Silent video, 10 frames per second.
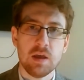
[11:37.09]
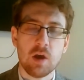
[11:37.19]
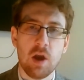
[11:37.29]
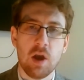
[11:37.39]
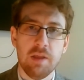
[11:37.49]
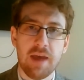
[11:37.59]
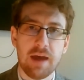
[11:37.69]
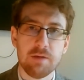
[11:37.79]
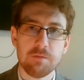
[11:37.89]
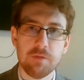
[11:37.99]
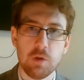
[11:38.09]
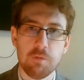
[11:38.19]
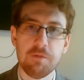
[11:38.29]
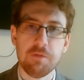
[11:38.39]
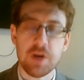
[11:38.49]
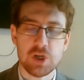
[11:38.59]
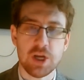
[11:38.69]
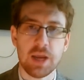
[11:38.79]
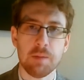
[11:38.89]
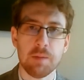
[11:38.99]
kind of that feud
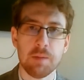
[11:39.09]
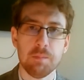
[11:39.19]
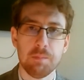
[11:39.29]
finishing